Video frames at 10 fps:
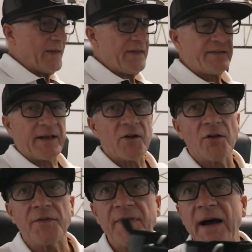think they
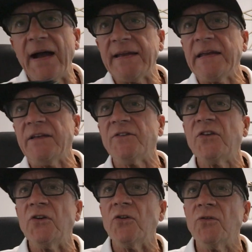call it the hiking
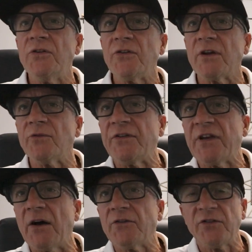2. You can reach
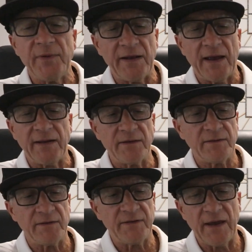out to me and I
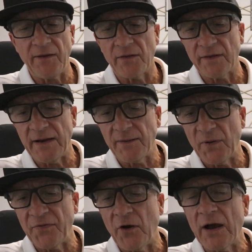can tell you the link,
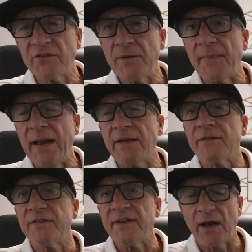but they're actually made
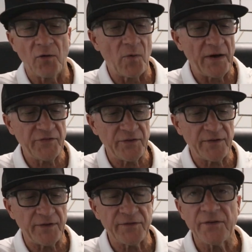in Seattle,
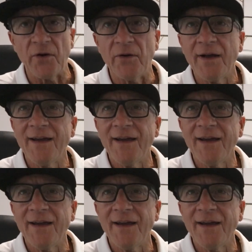Washington. So